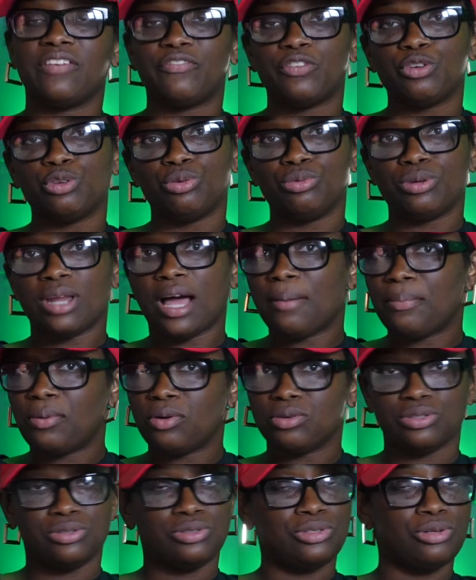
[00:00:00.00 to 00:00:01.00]
if you do not
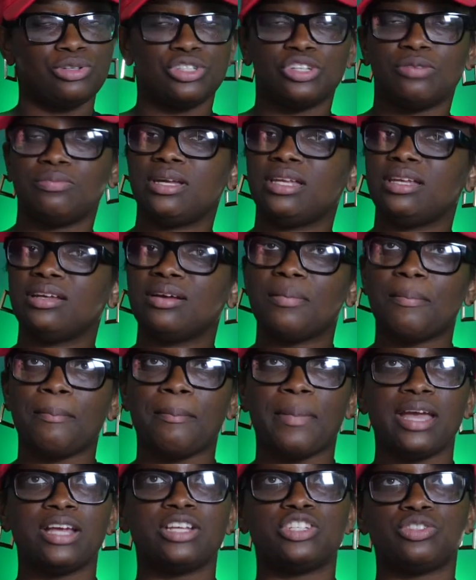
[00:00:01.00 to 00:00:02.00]
post on social media,
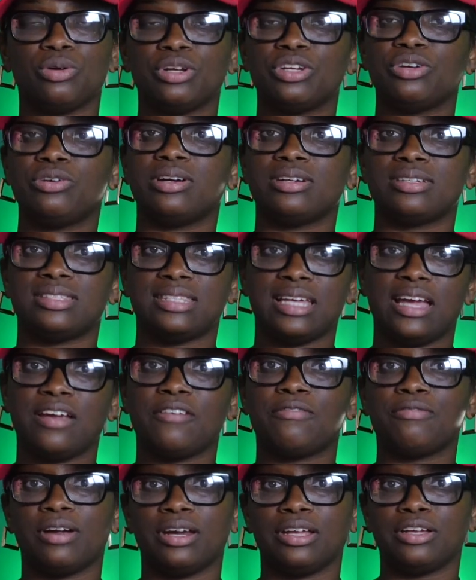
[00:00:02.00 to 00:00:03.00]
make sure you are staying
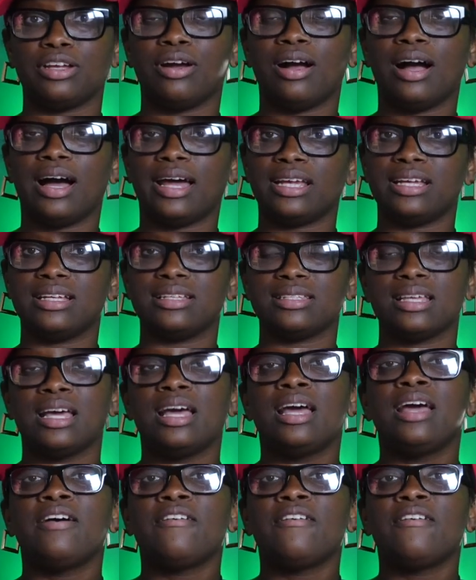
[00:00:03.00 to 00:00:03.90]
in front of your audience